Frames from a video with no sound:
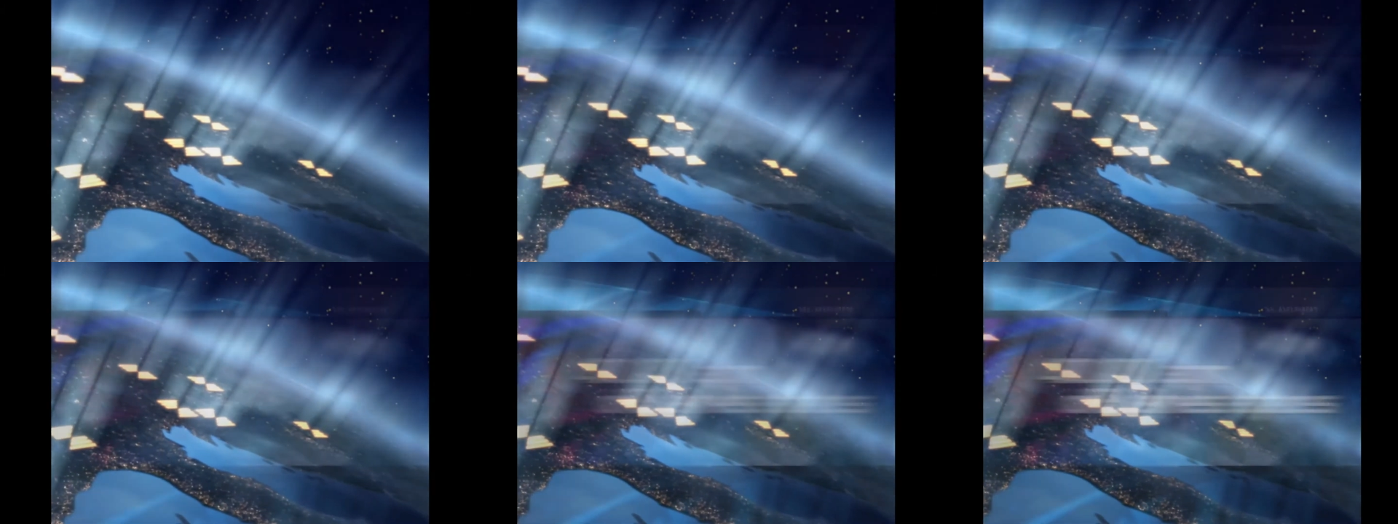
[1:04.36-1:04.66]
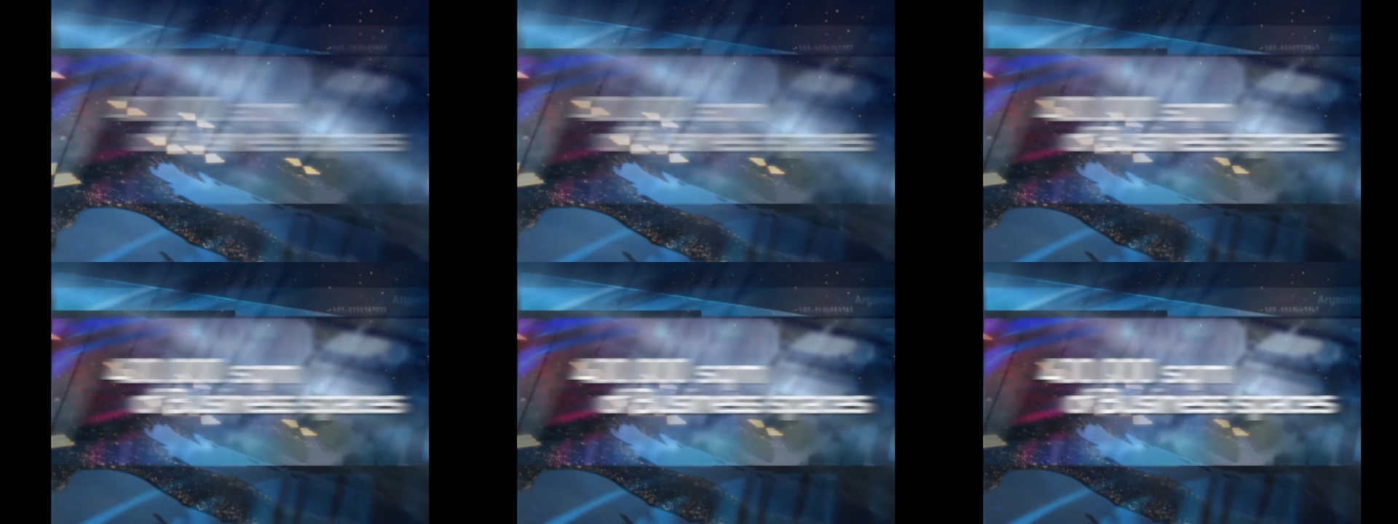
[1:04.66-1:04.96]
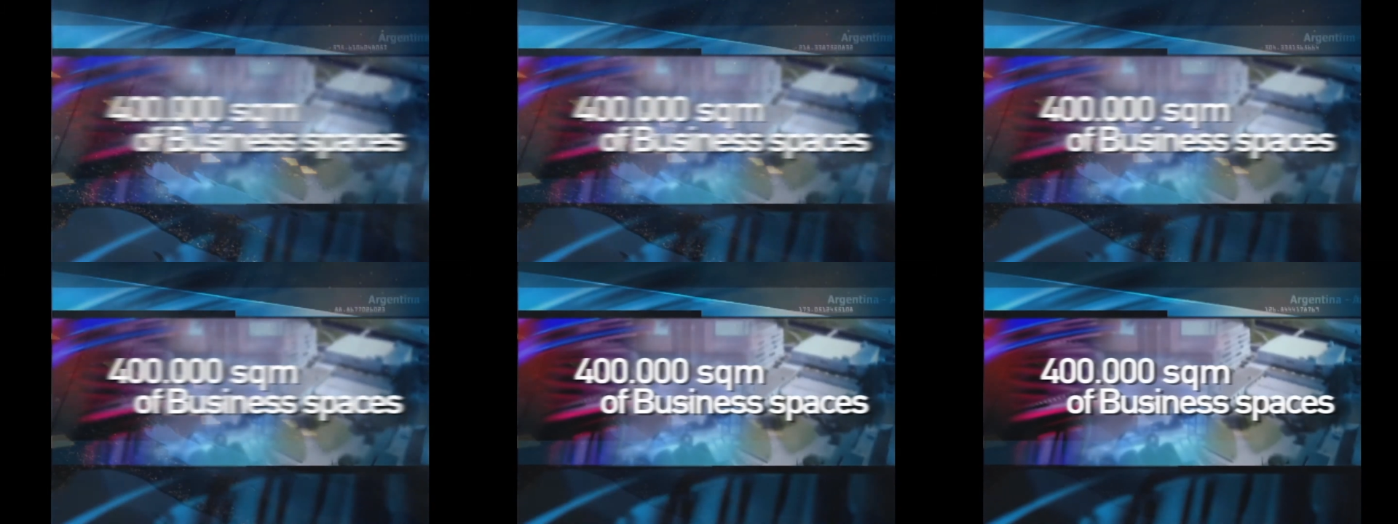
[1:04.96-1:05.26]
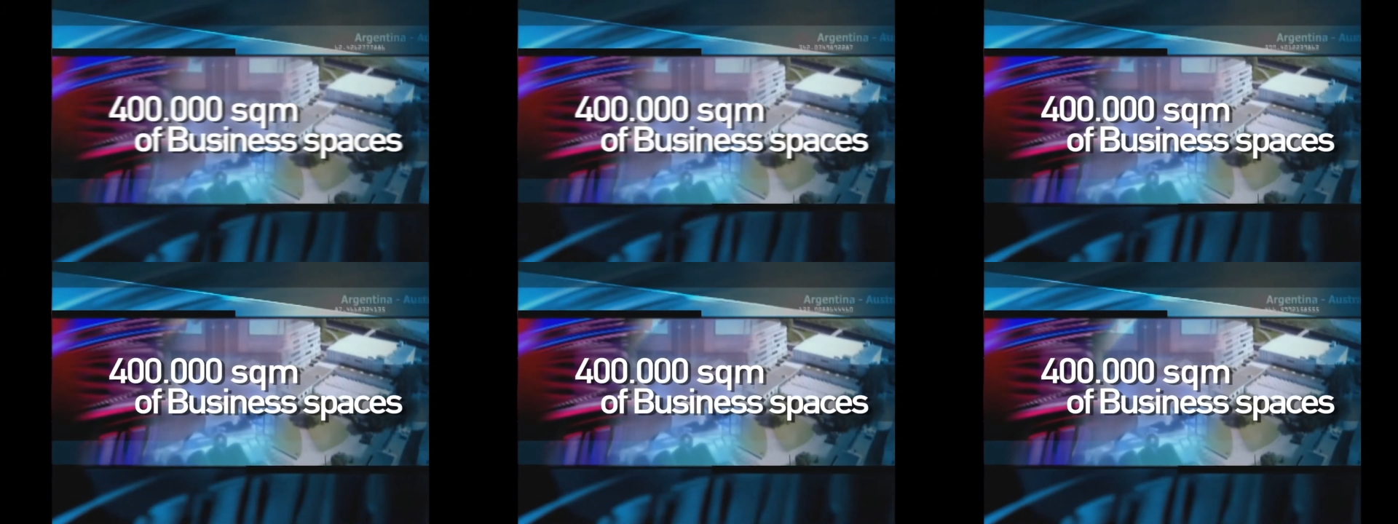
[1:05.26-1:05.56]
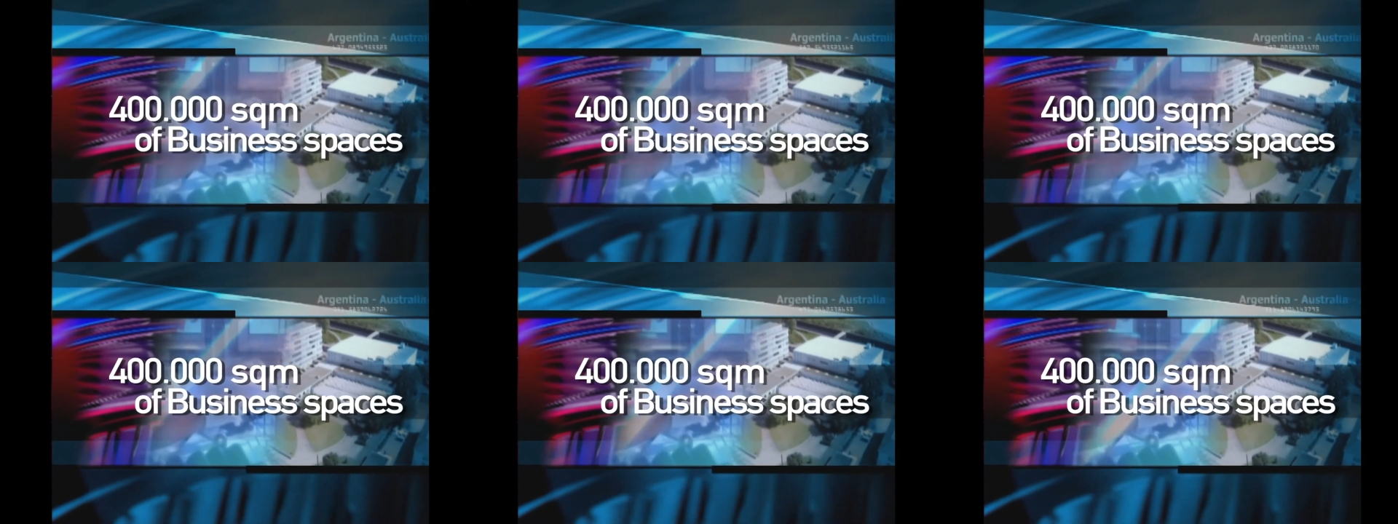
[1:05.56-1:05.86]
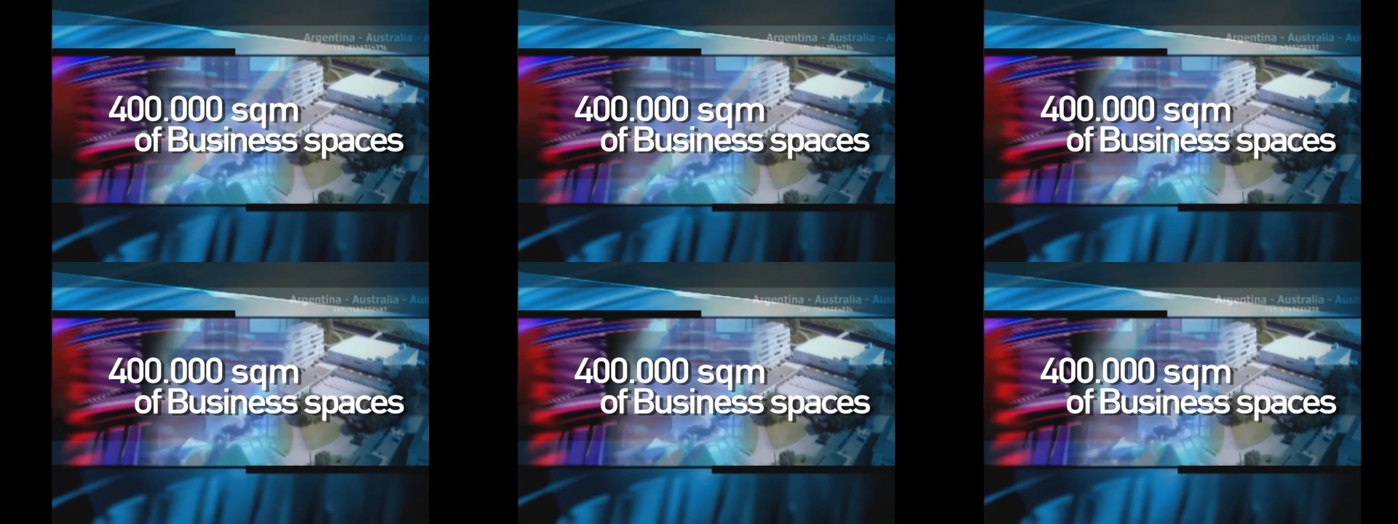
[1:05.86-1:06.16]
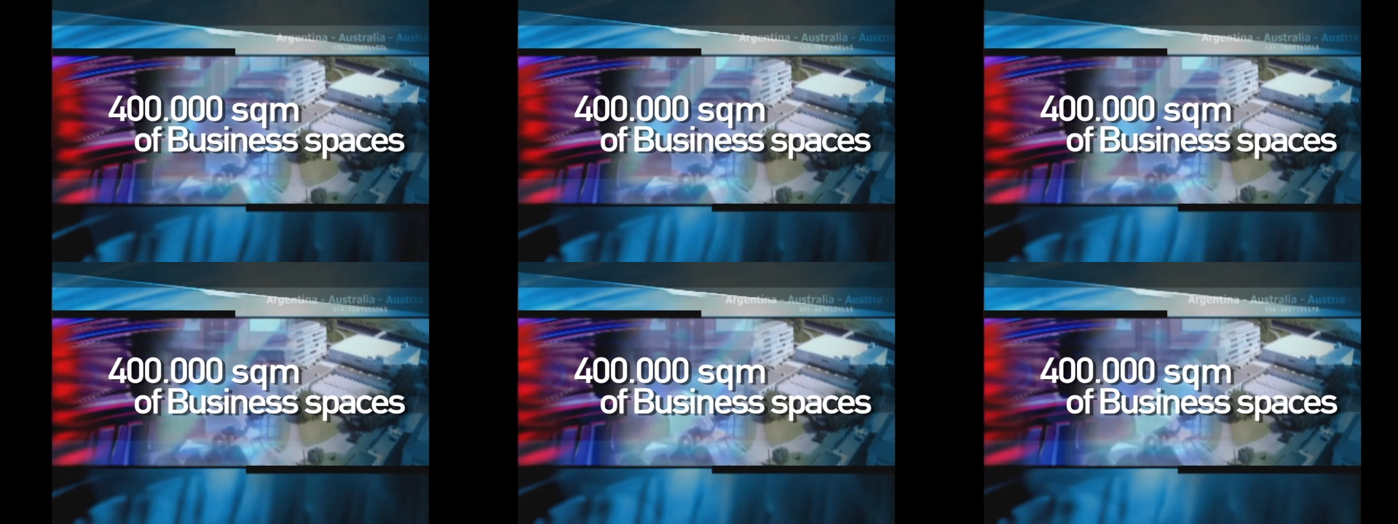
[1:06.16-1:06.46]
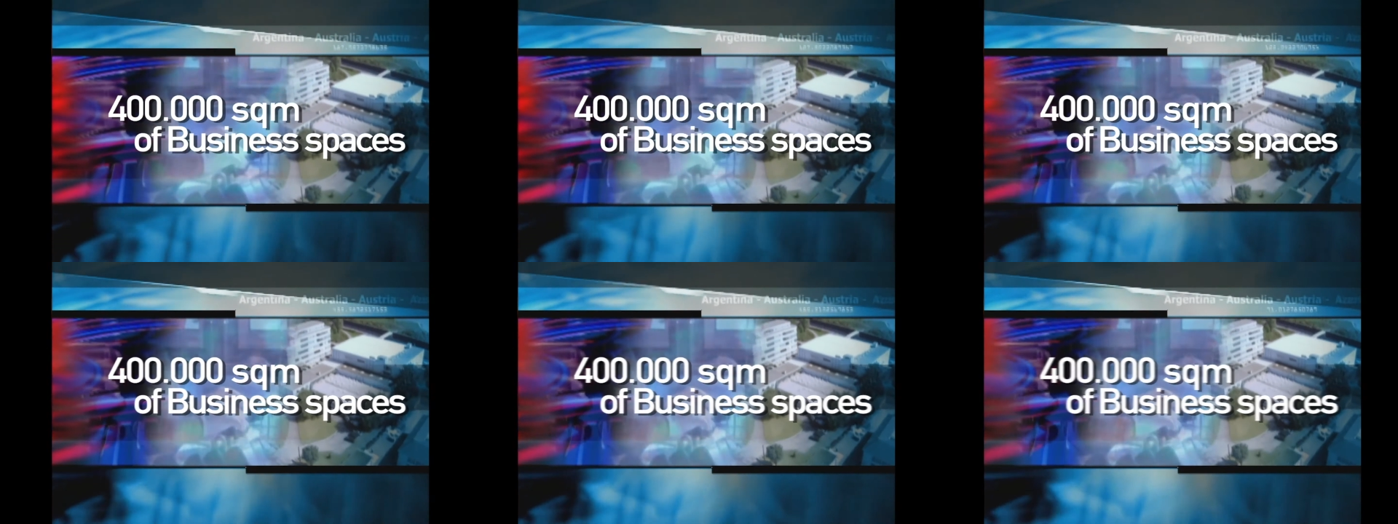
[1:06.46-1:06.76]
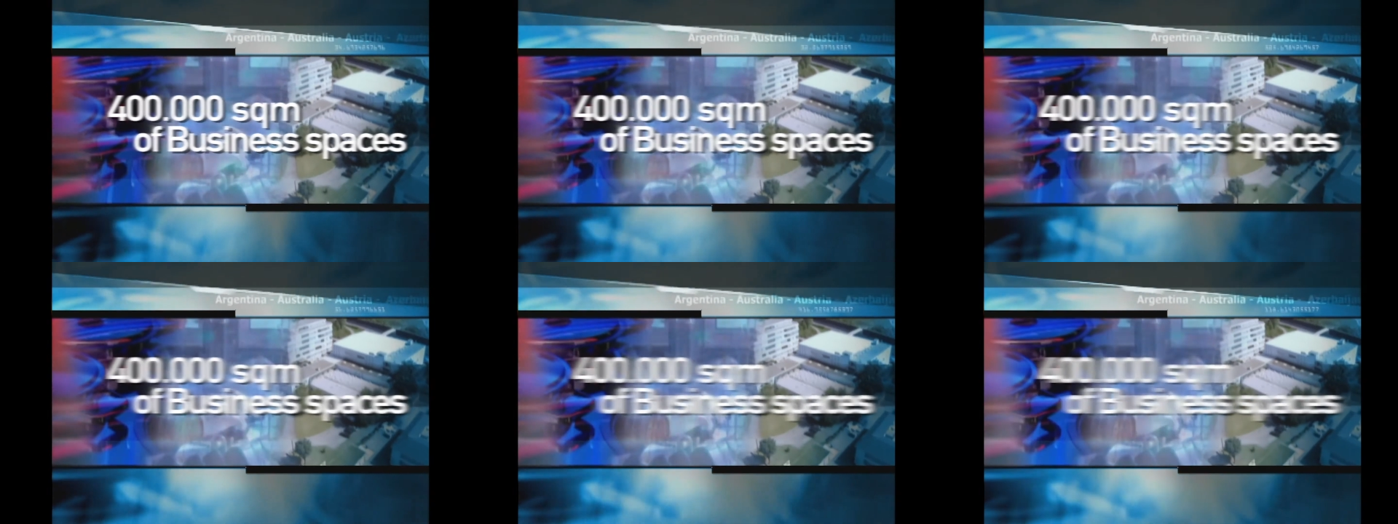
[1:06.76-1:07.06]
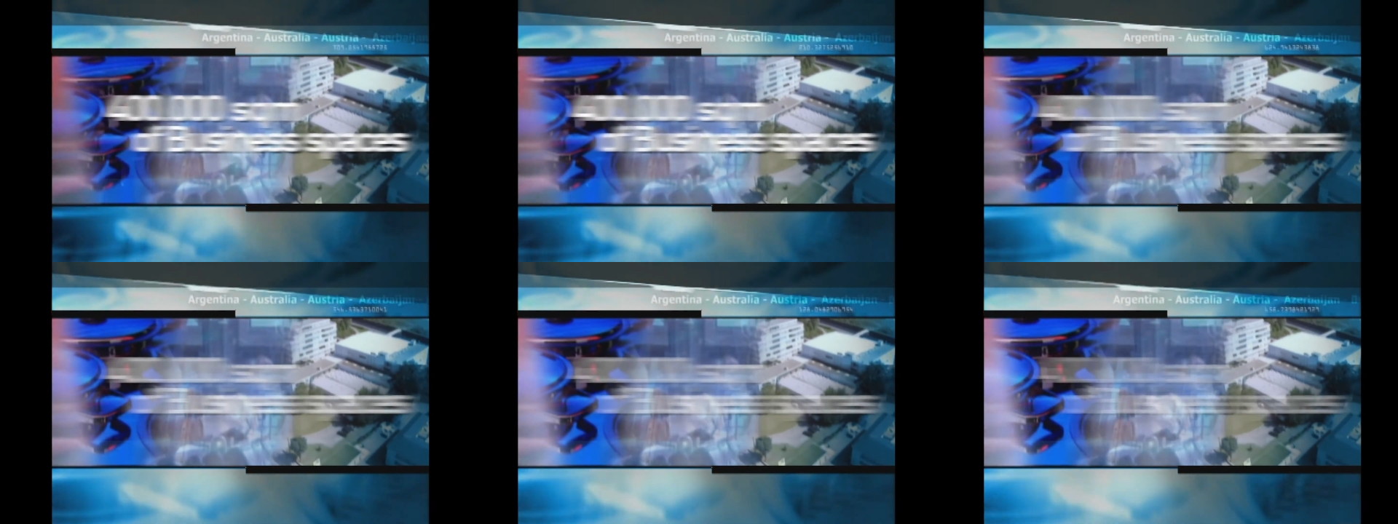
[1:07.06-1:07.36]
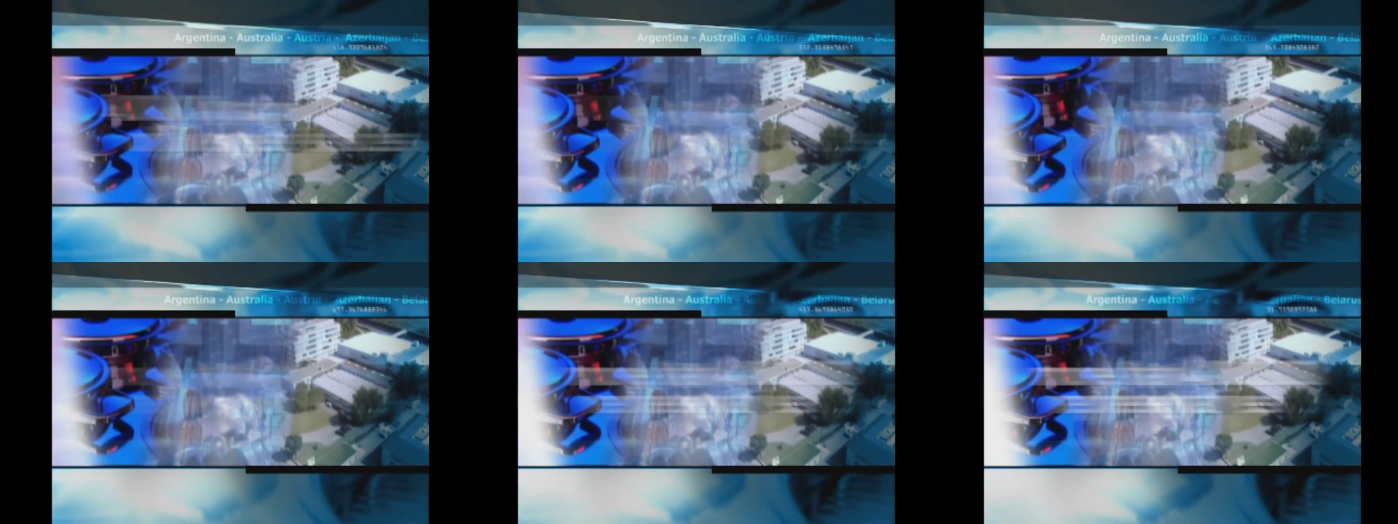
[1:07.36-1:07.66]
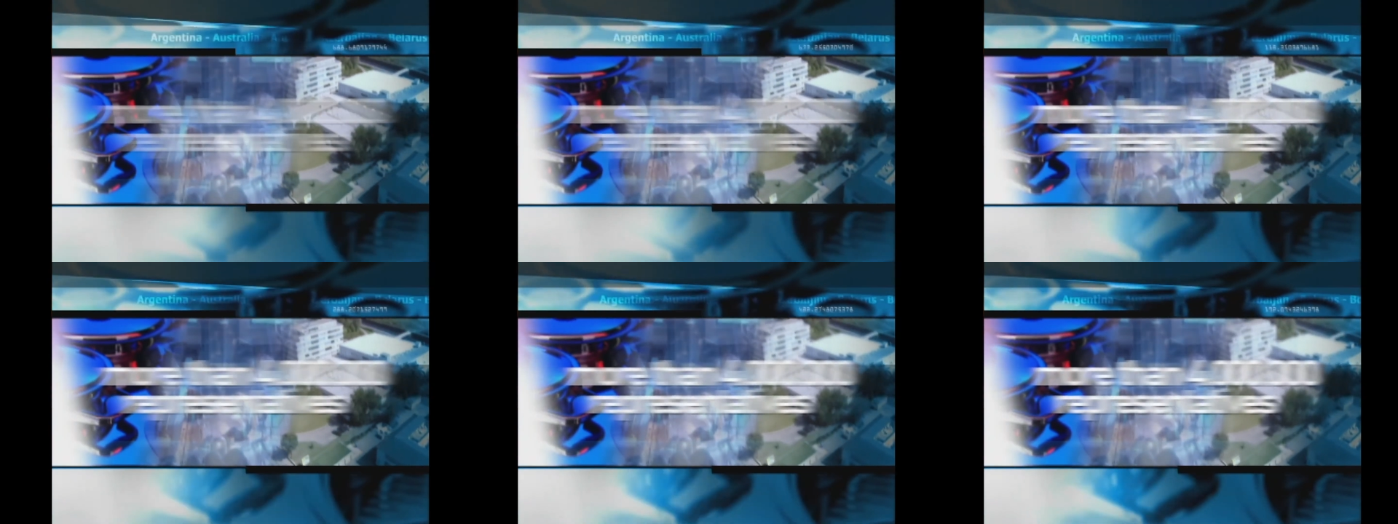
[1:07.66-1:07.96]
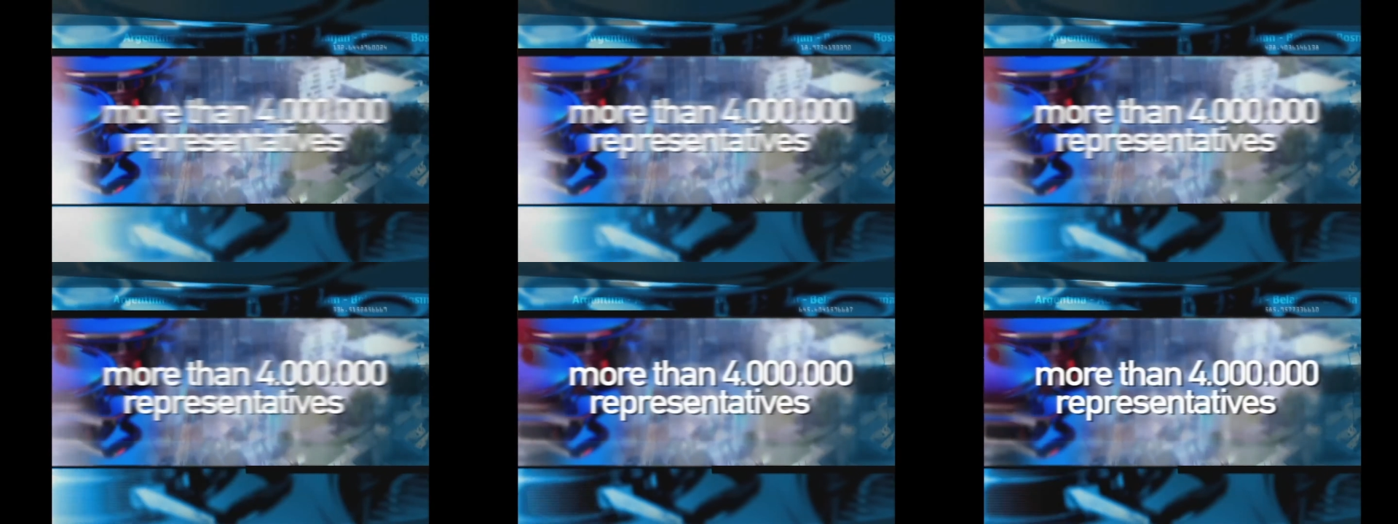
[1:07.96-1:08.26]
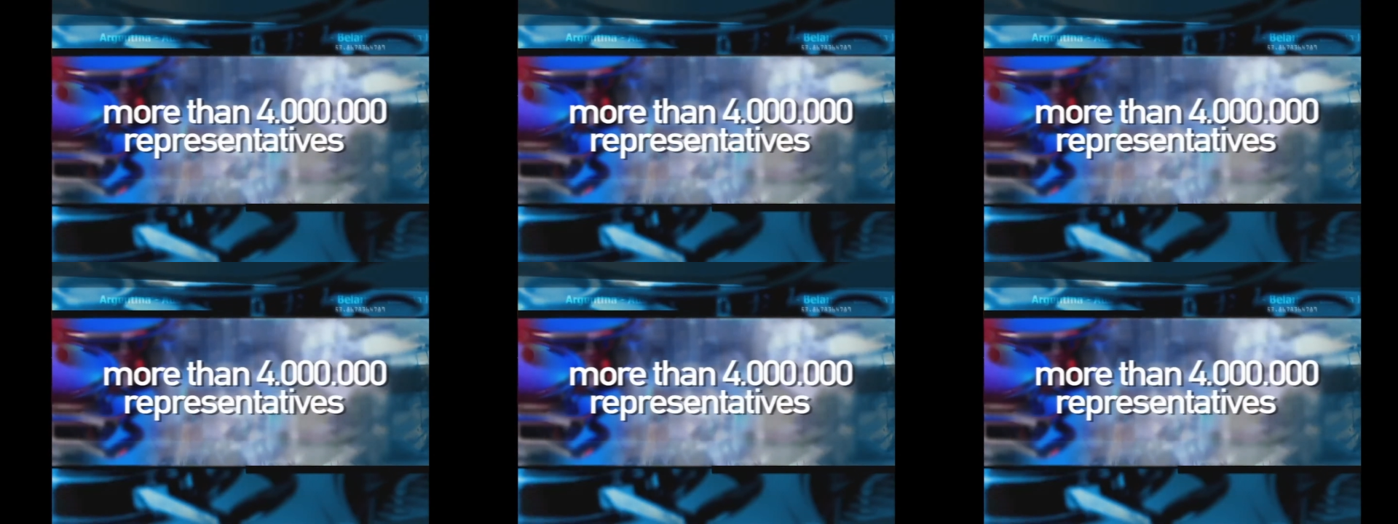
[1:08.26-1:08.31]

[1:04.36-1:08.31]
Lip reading: [unreadable: no face in view]